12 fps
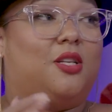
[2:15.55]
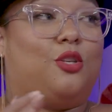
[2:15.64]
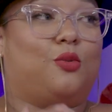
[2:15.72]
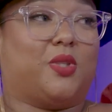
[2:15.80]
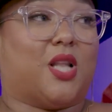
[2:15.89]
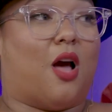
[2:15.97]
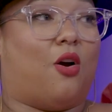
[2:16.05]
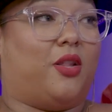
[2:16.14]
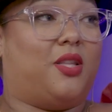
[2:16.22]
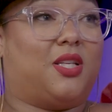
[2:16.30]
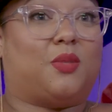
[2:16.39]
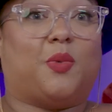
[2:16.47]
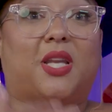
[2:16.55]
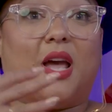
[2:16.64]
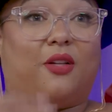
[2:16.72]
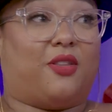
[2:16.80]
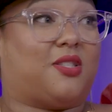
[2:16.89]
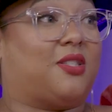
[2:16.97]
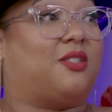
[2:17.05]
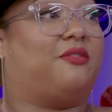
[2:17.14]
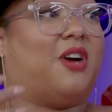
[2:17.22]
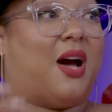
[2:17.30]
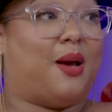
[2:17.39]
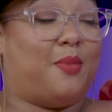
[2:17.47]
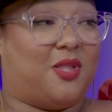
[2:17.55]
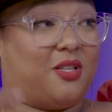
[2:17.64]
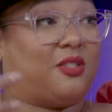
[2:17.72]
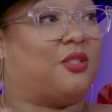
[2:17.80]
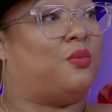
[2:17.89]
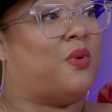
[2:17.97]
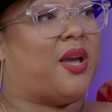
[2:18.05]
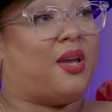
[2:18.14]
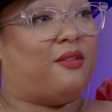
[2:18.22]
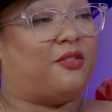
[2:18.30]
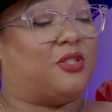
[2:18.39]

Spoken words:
You was not on this, but now this is the vibe and this is the wave.